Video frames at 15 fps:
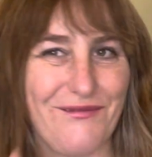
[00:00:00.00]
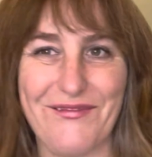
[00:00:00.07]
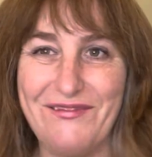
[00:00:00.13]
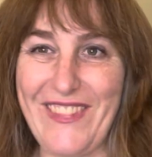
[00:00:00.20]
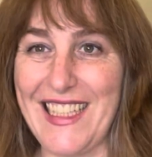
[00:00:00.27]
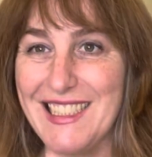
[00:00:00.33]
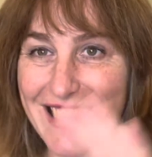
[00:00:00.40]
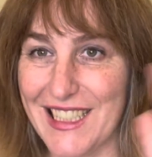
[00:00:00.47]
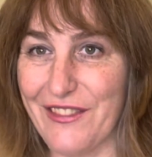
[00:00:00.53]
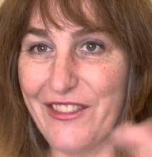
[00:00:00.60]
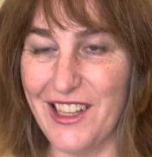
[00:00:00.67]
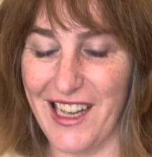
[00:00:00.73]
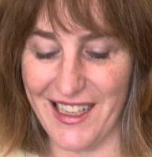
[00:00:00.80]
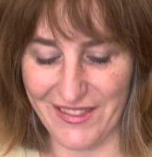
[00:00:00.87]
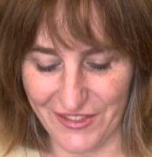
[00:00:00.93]
fancy
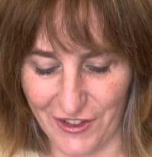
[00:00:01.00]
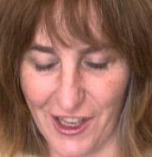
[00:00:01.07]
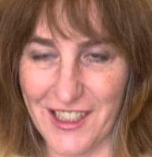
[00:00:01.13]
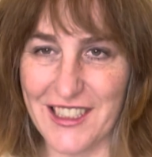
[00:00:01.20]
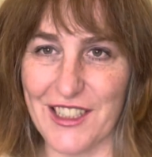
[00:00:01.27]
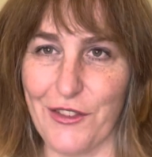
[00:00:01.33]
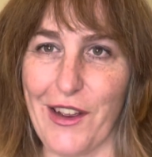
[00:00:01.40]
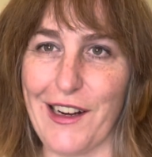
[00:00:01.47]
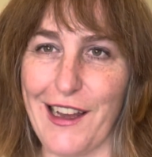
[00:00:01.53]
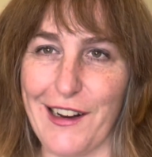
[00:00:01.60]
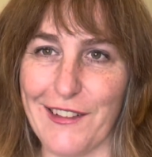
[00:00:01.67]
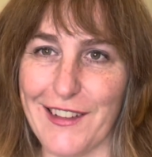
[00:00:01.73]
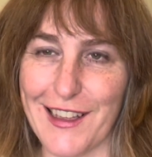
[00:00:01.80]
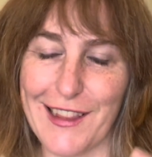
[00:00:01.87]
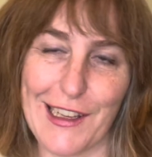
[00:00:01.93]
floss thread. I
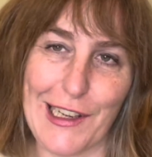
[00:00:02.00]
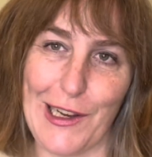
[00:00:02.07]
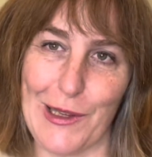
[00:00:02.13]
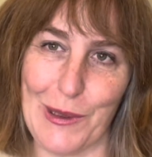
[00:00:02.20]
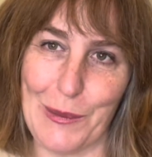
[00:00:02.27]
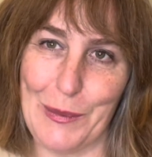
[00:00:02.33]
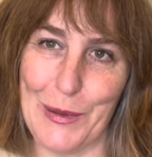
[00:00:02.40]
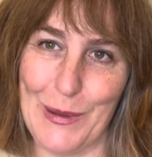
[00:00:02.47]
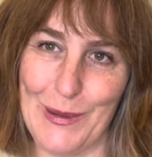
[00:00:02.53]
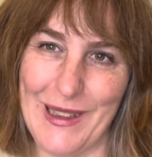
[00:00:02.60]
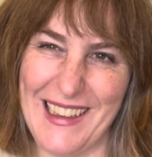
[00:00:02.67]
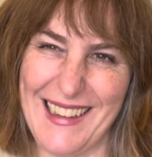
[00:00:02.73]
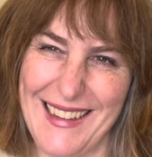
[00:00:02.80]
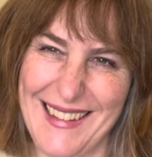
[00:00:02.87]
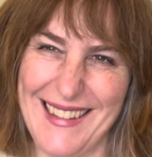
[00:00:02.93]
don't like the color pooling.